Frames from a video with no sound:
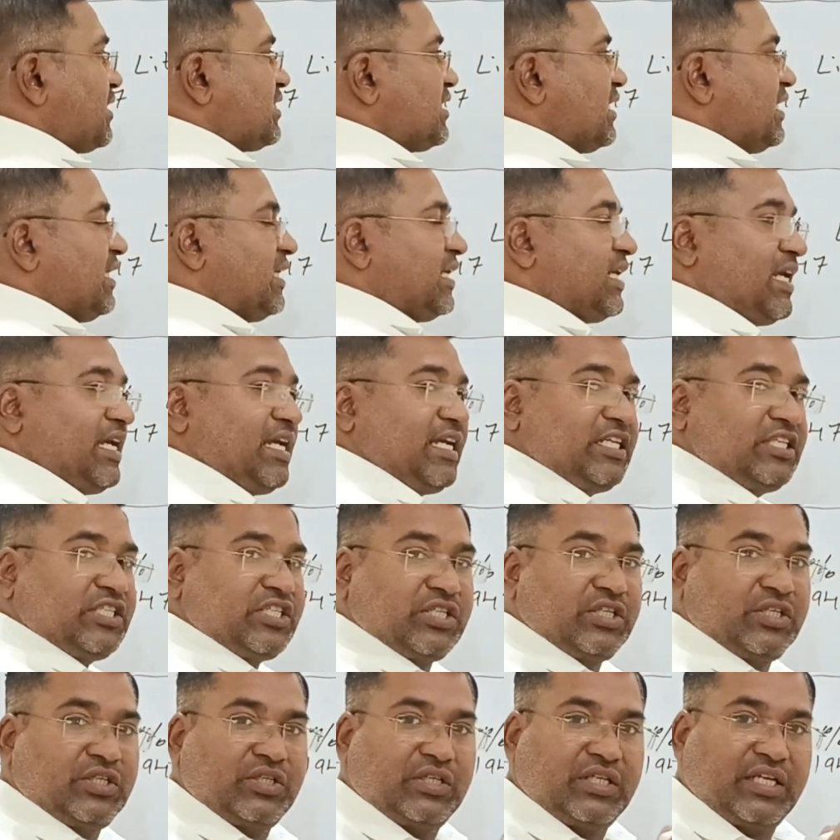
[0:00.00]

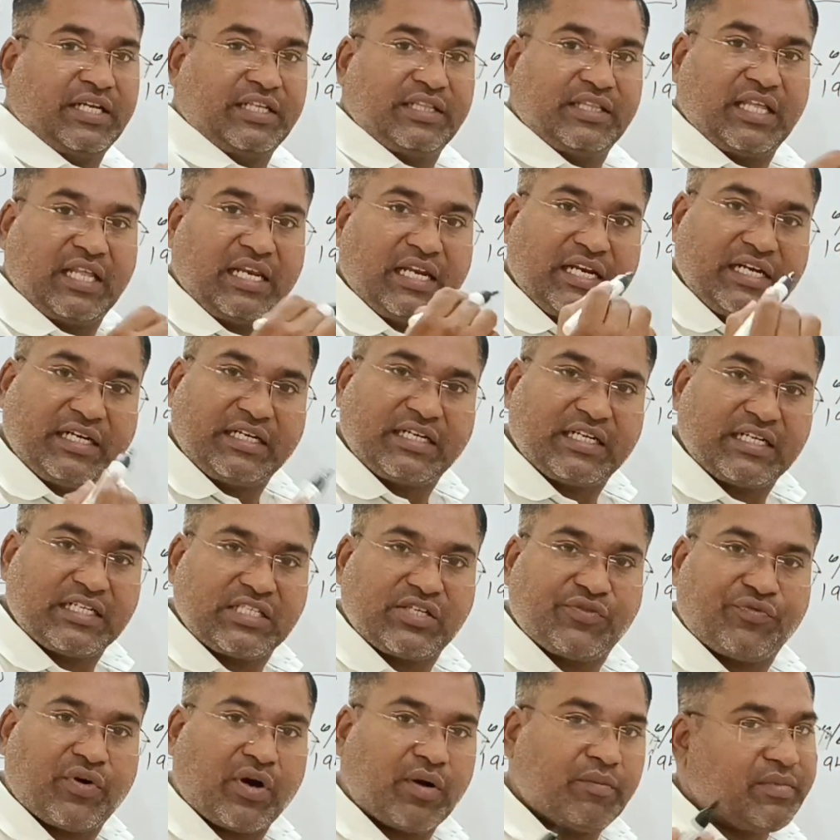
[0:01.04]
percentage in the
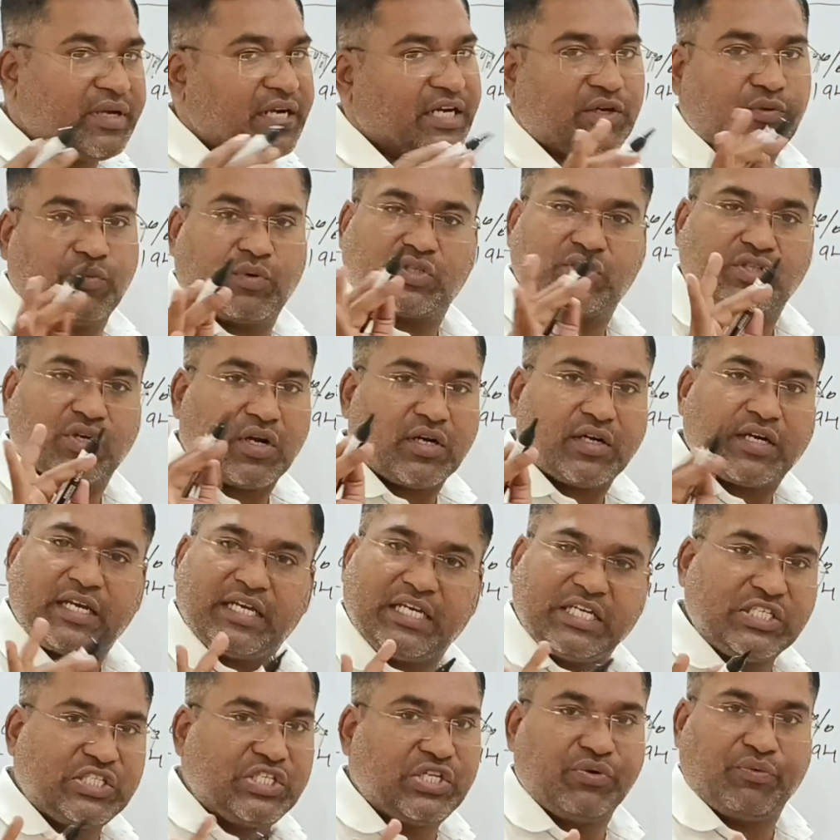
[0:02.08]
literacy form, it was not an
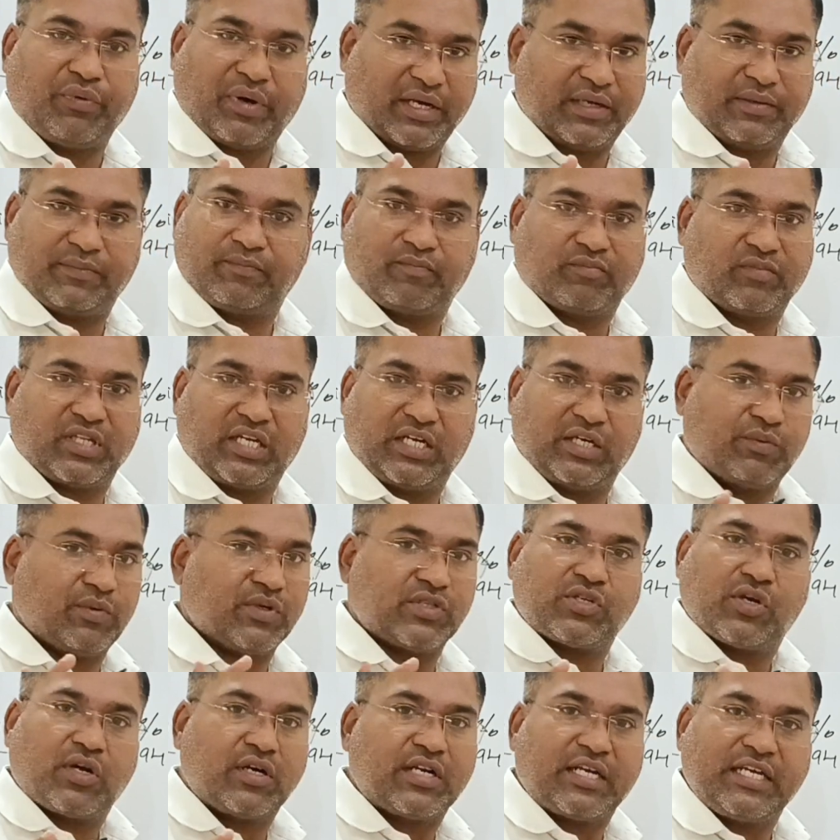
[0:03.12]
easy one. It
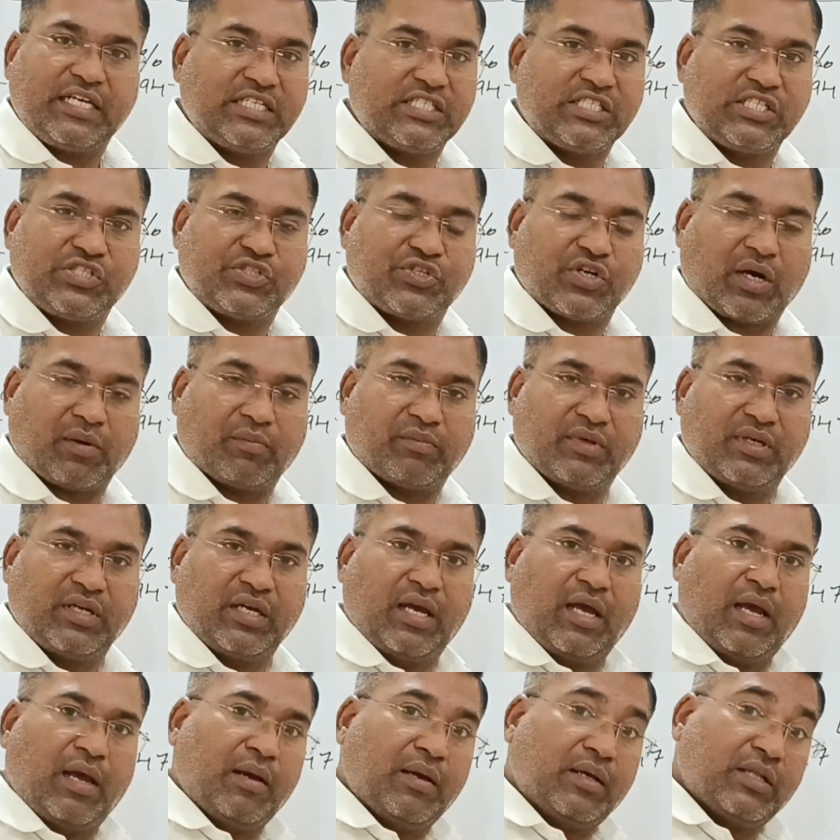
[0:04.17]
was not an easy job.
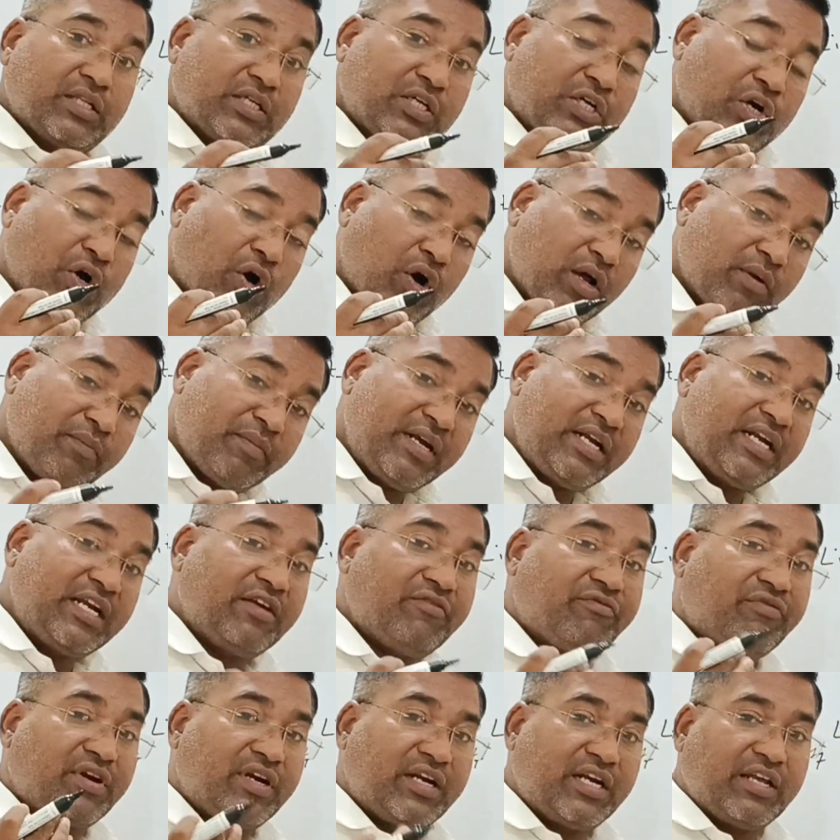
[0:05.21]
Government,
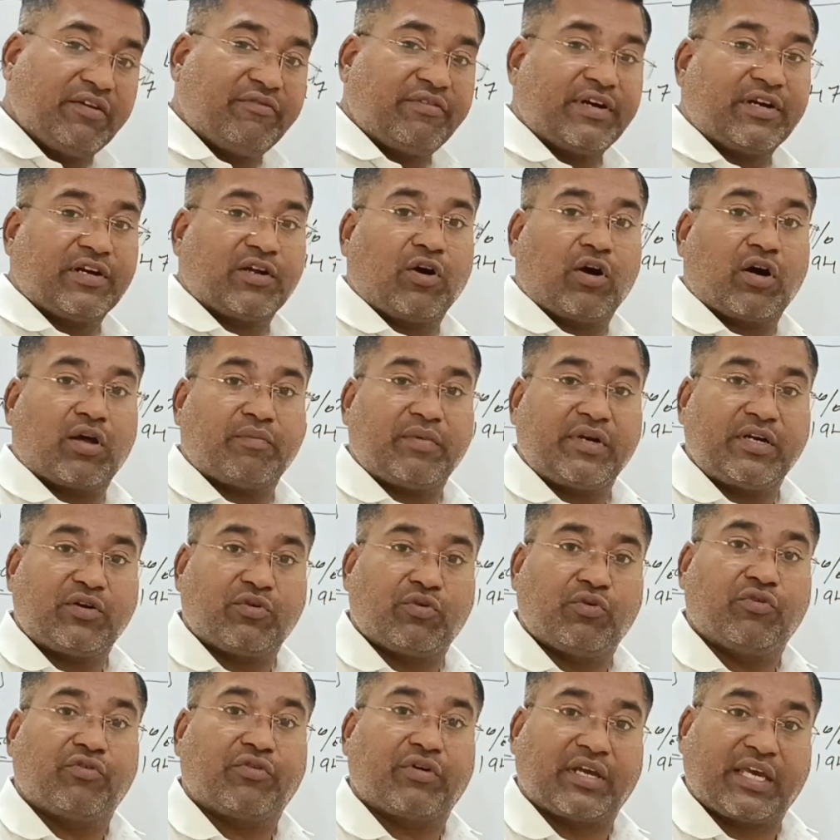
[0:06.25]
different government
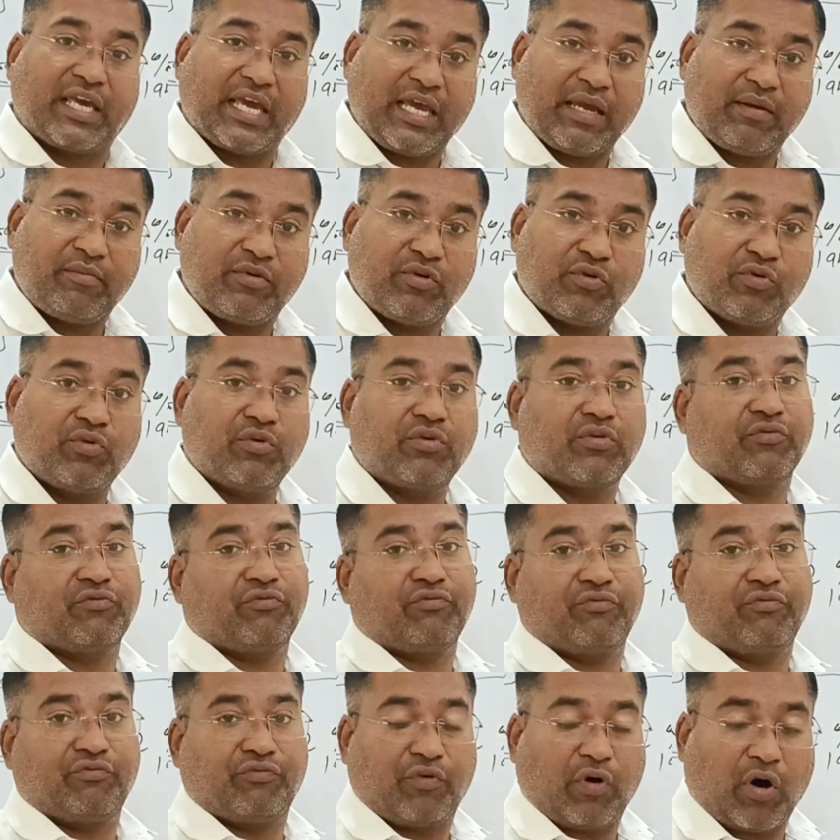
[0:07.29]
who came, who
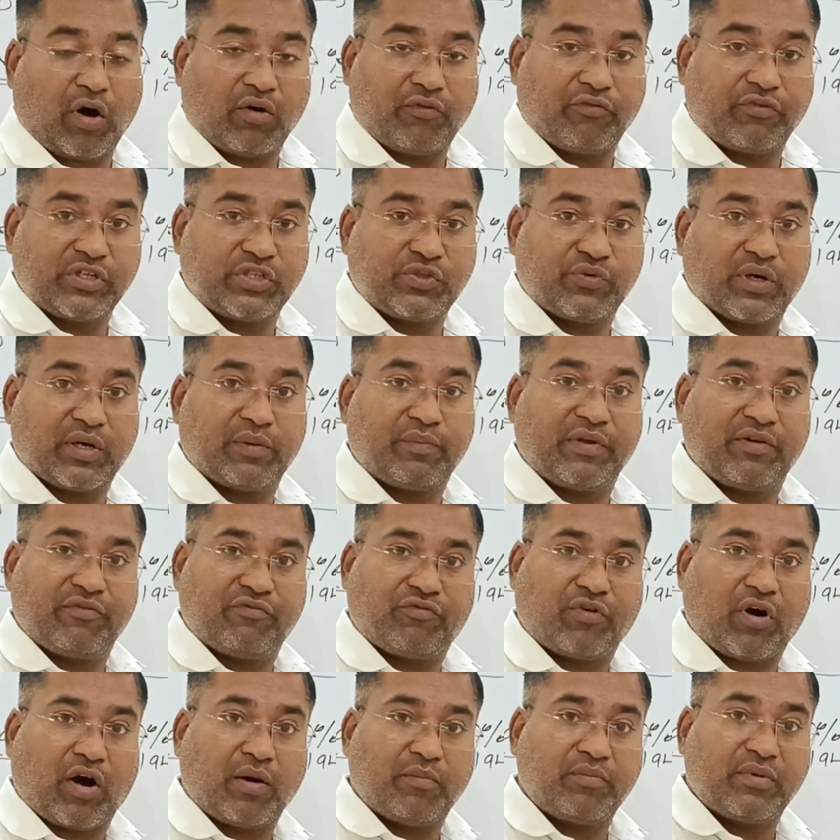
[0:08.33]
which were
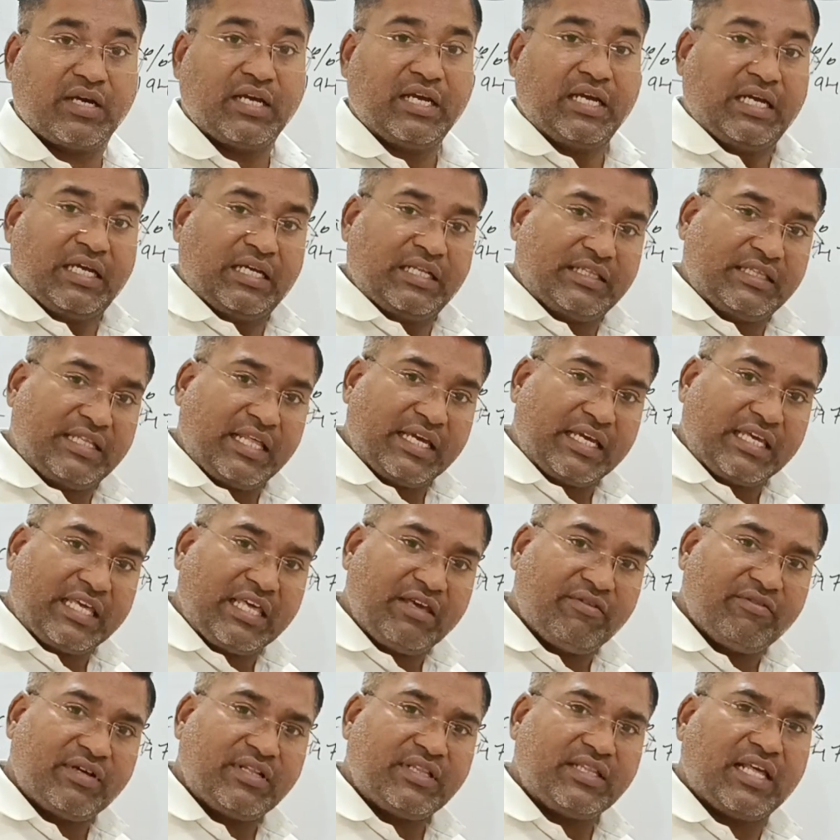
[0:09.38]
been formed, they
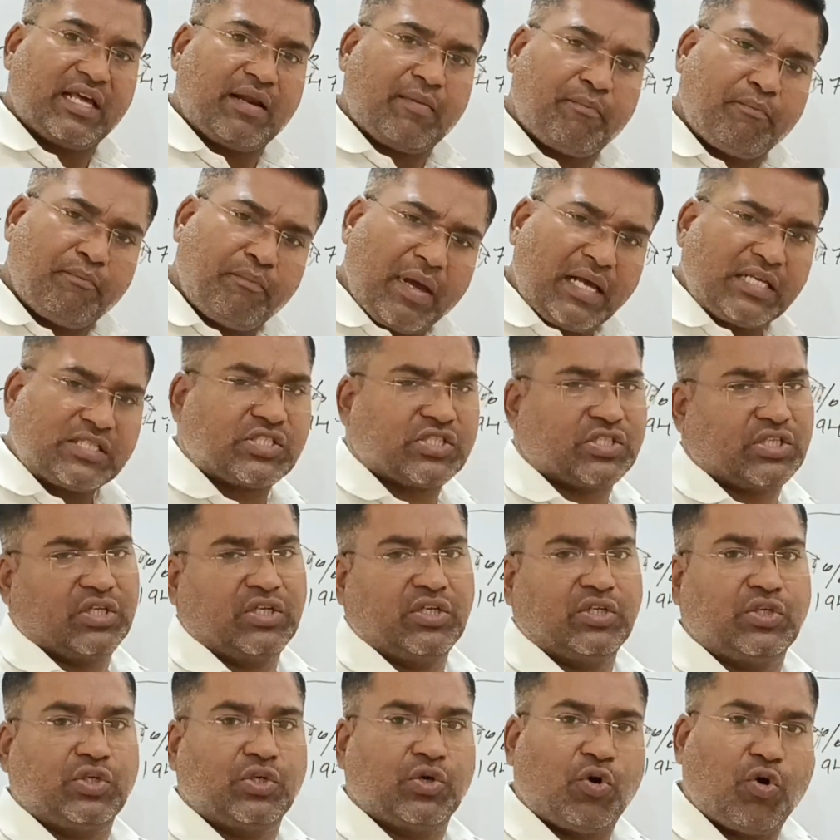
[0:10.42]
given their best
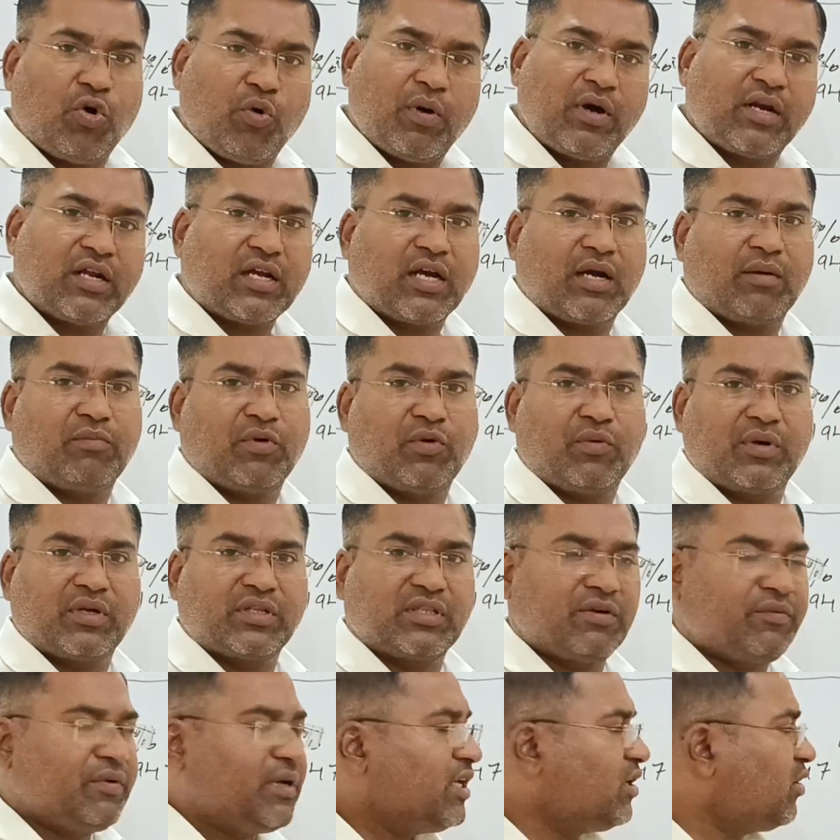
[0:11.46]
to overcome over
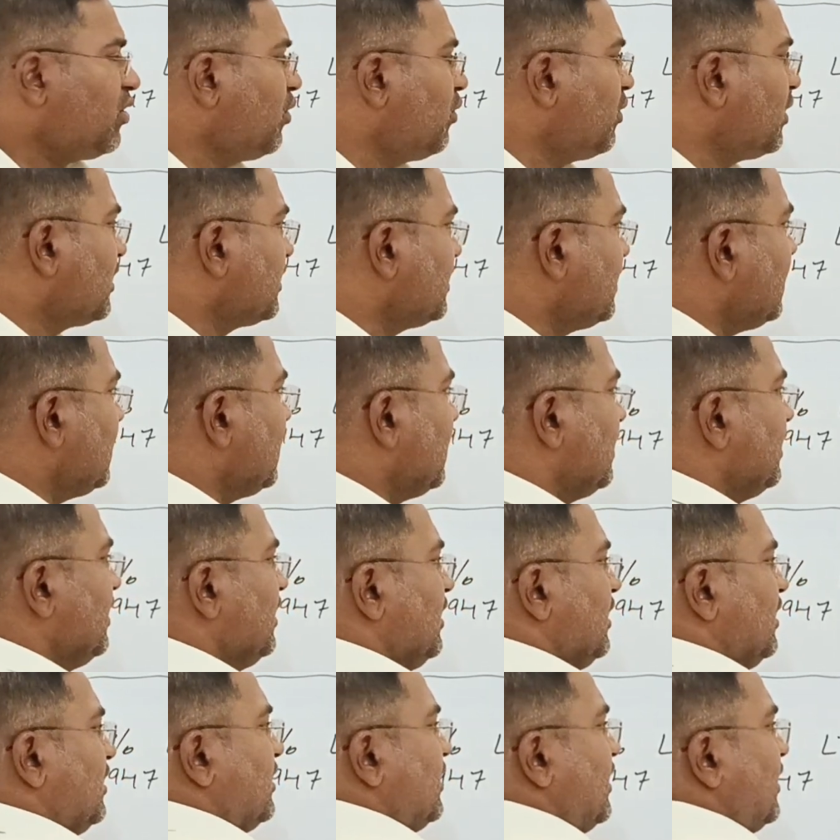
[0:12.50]
the where over the